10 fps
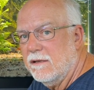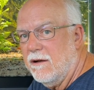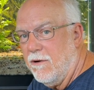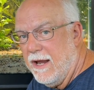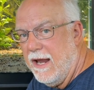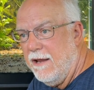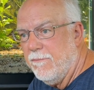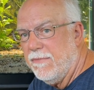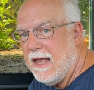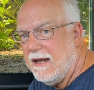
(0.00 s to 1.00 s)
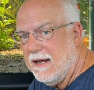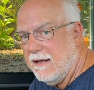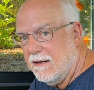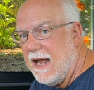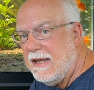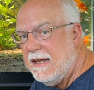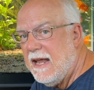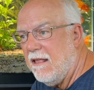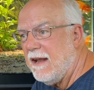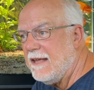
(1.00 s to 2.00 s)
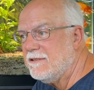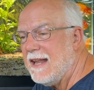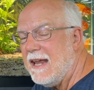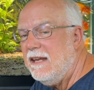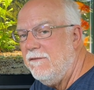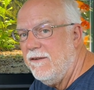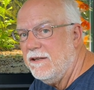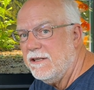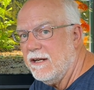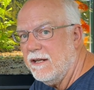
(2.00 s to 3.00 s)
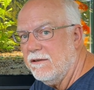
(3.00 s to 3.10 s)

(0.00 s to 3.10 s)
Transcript: Okay? That 90-gallon has 90 fish in it.